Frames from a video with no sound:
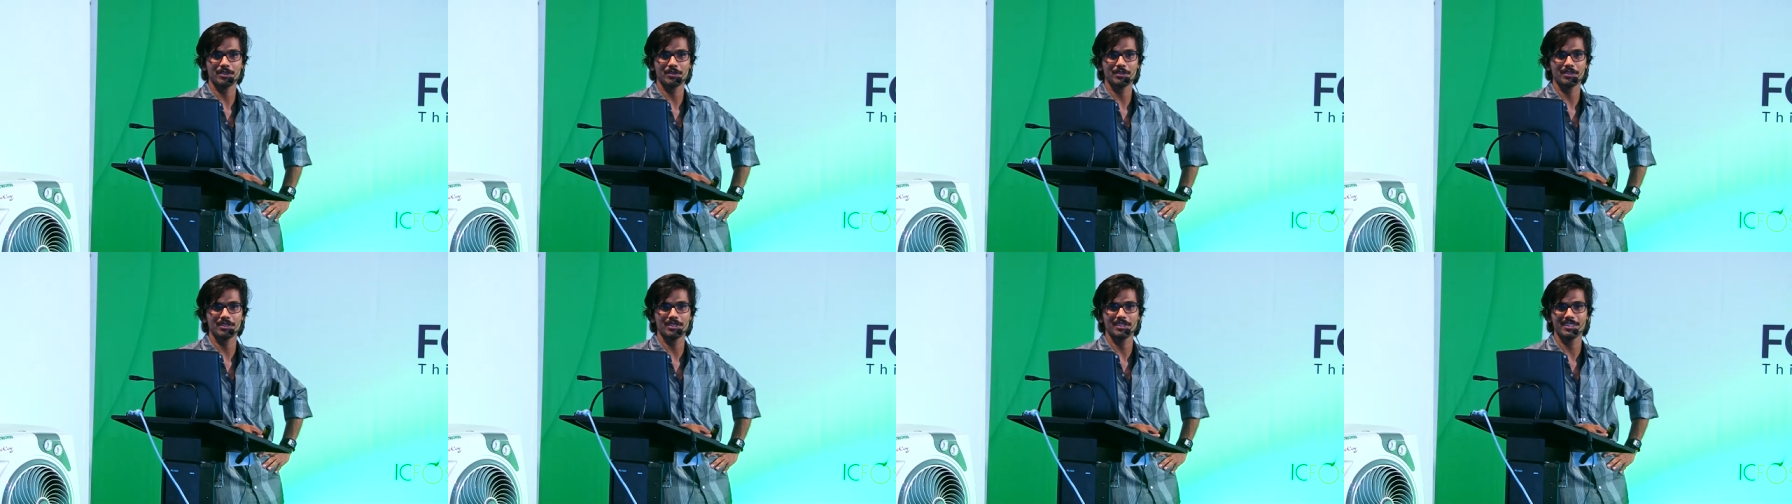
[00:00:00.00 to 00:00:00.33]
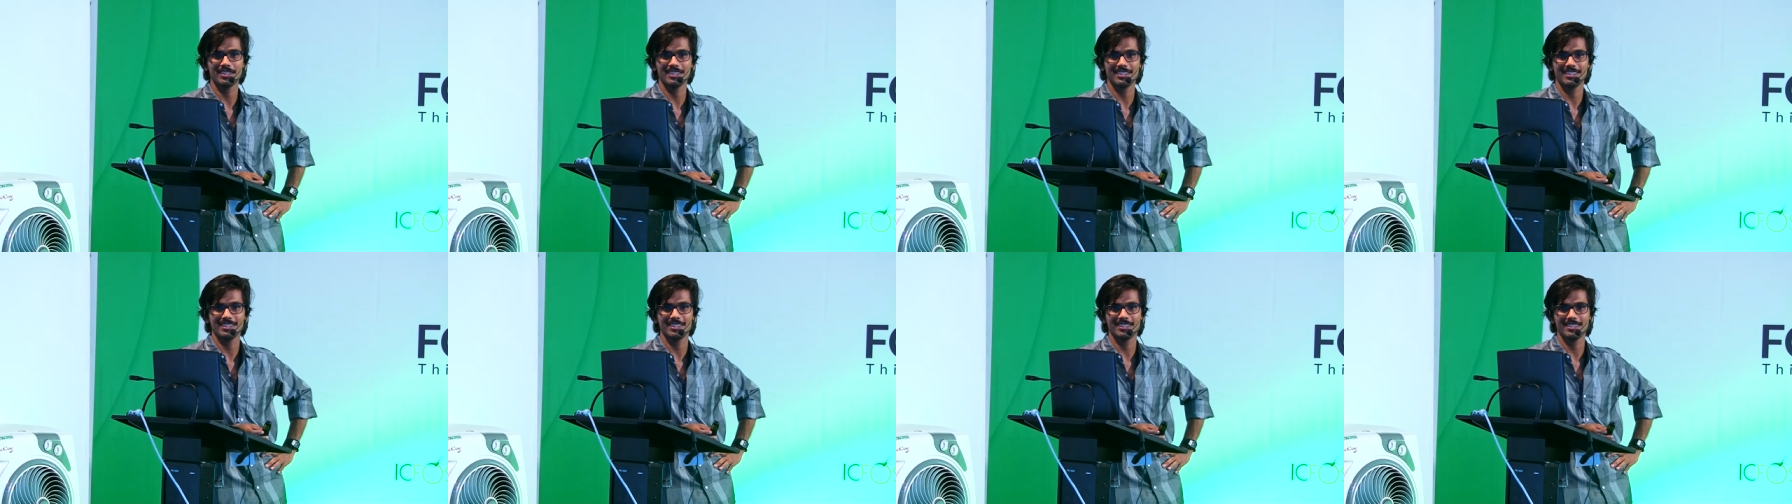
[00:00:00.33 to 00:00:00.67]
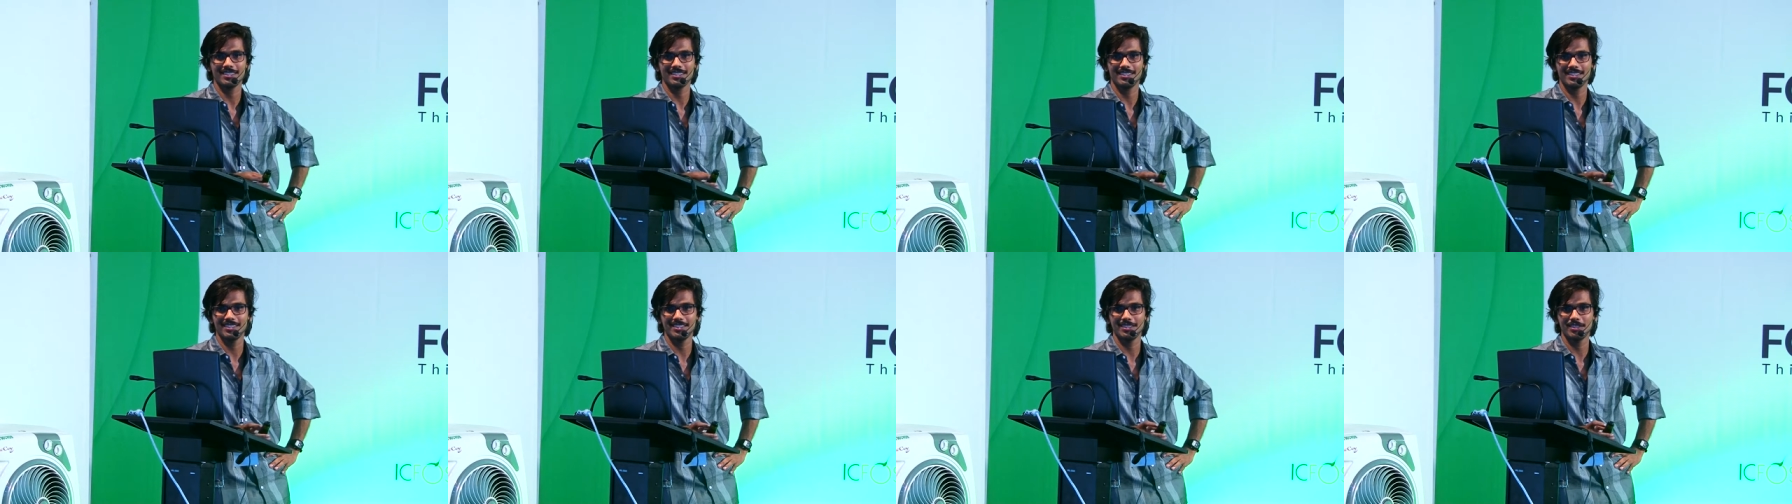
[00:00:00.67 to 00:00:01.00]
don't
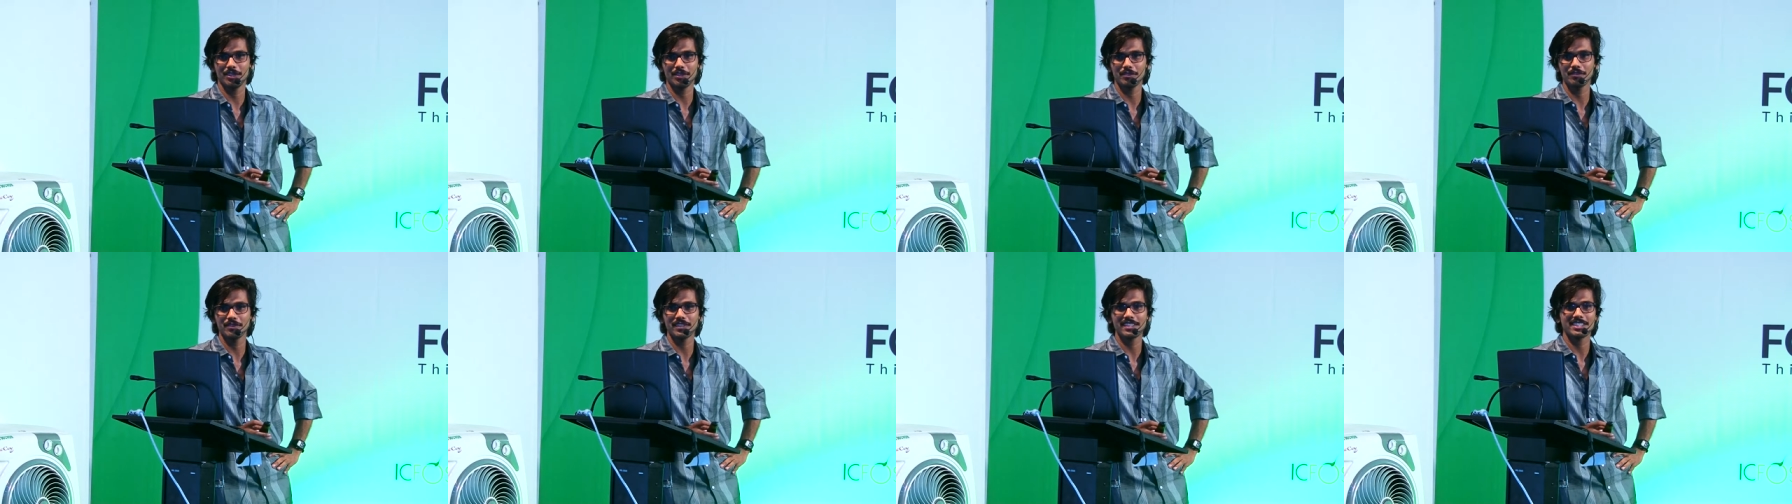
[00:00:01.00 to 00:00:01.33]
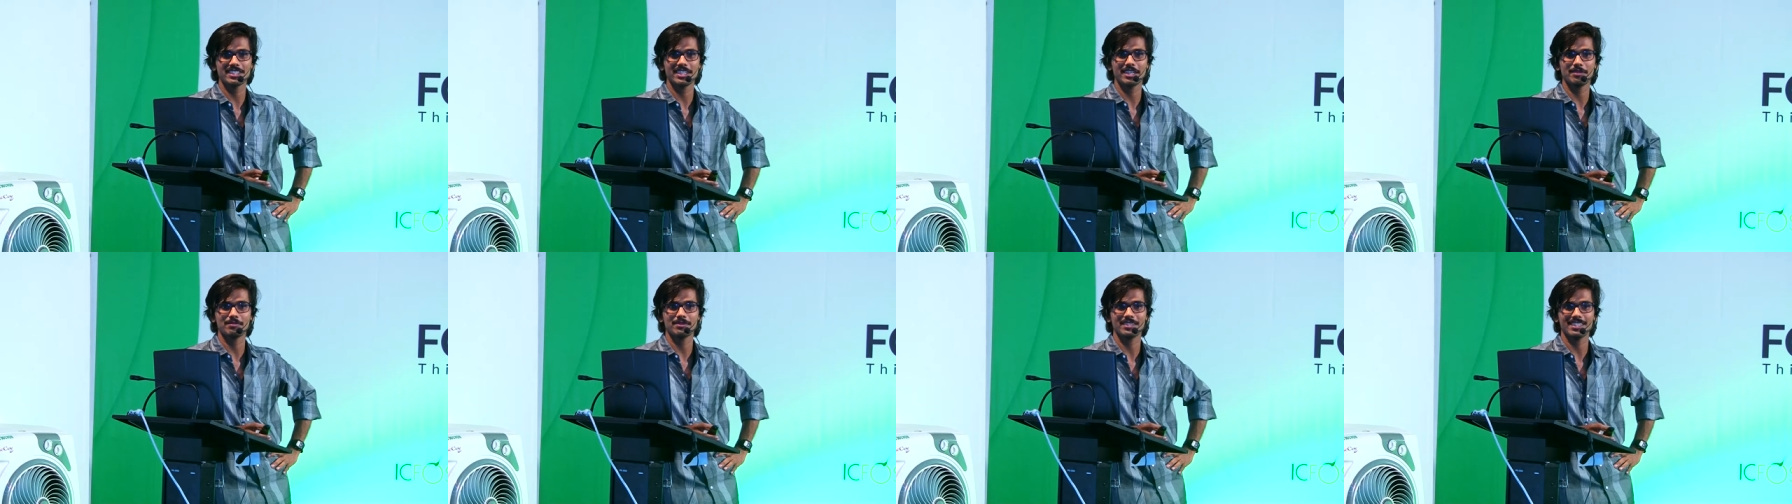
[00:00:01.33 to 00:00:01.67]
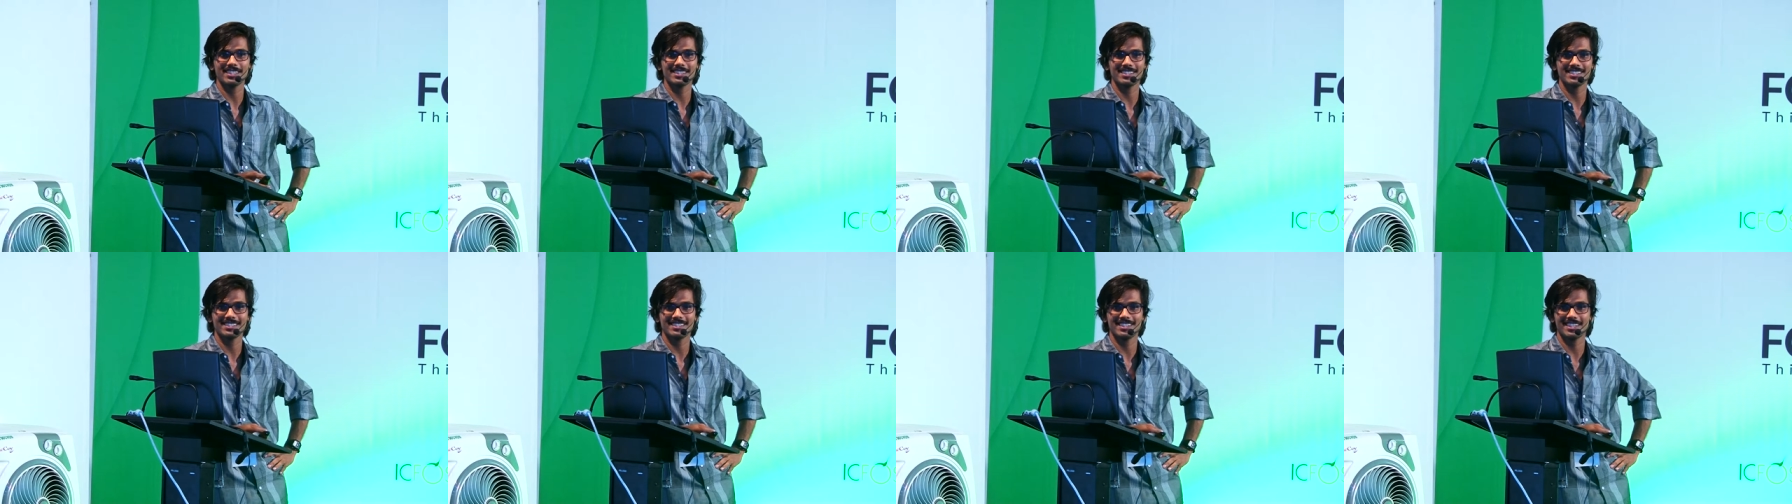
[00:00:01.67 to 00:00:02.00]
uh, don't feel shame.
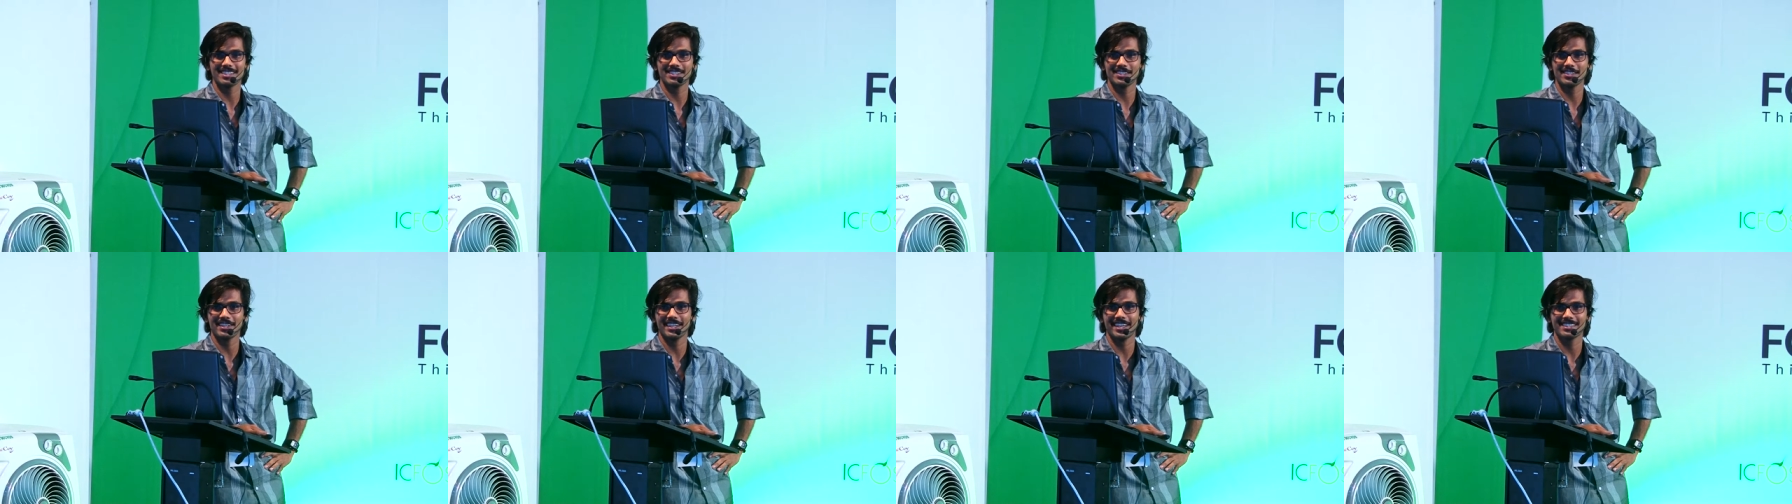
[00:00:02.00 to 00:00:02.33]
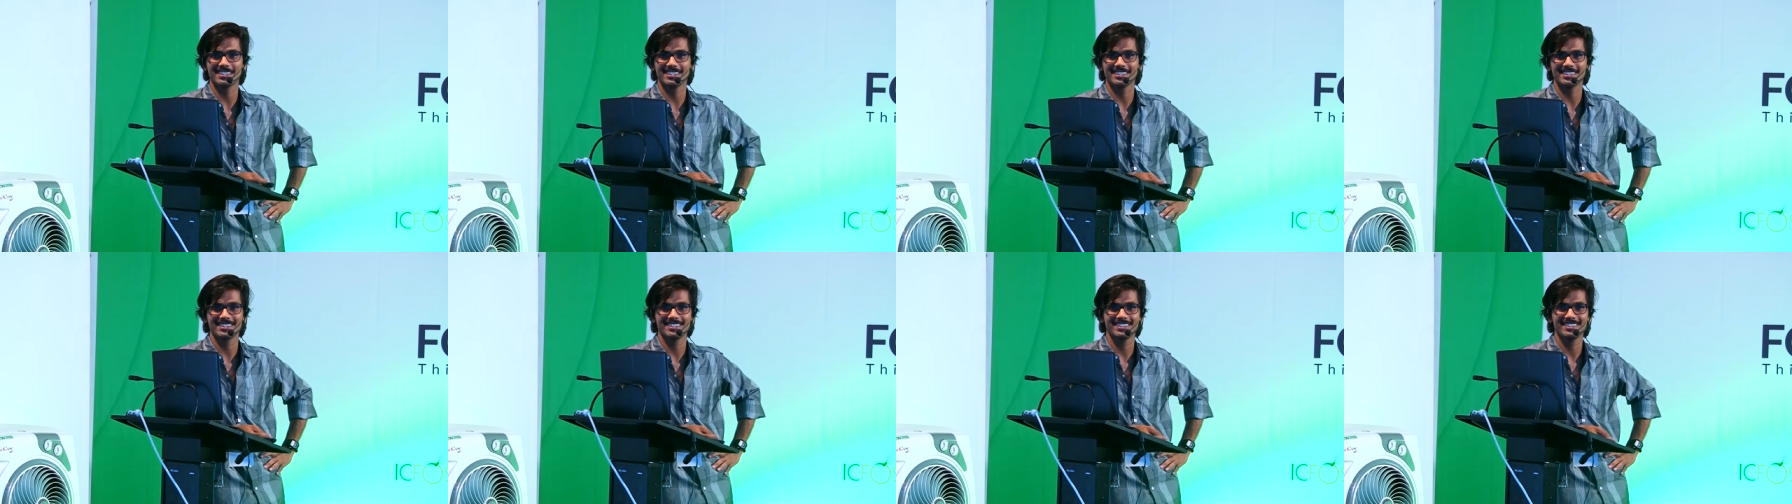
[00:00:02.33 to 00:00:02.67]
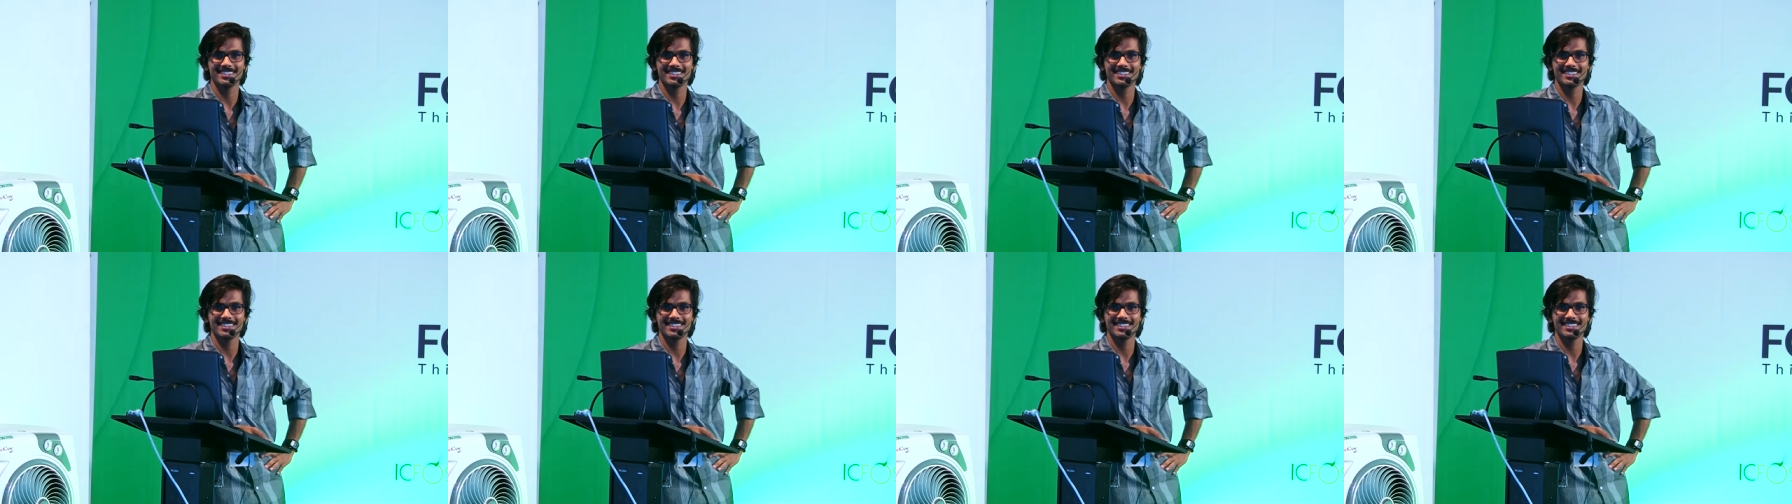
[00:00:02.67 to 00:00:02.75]
Just raise your hands.